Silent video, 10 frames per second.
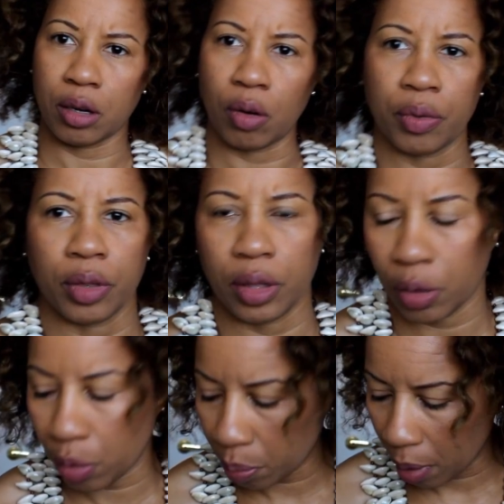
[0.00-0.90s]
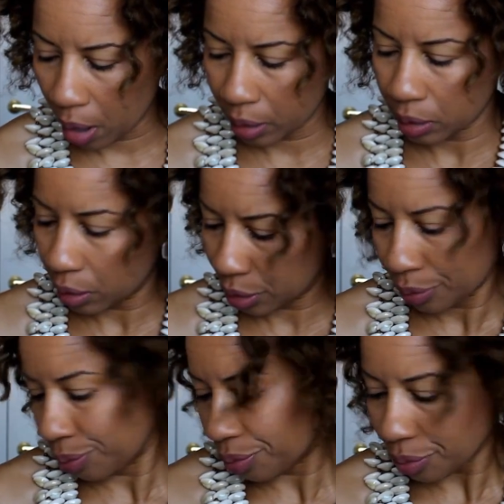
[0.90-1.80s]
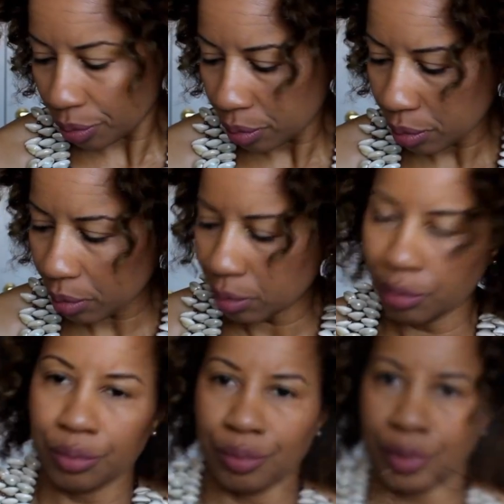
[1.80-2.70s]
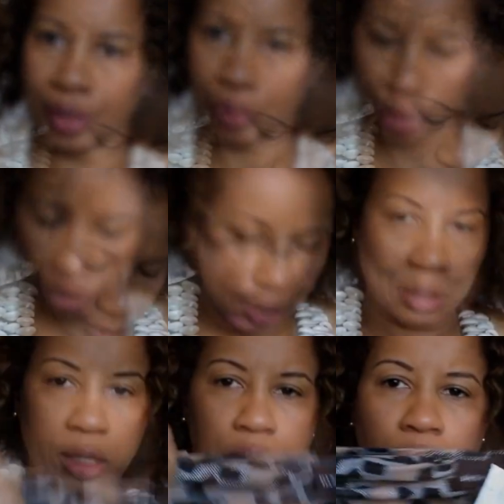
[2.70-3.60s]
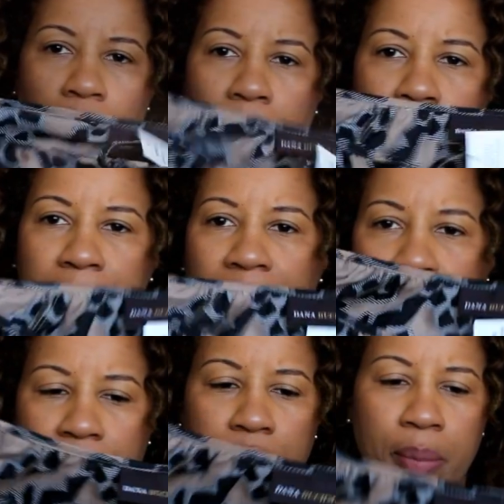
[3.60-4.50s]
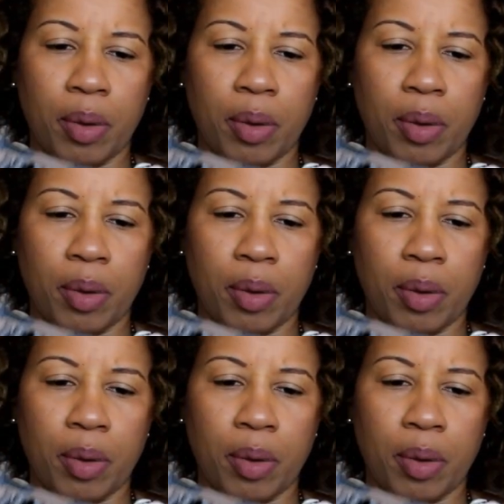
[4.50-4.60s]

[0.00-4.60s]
you know, with the coupons, got this top by Dana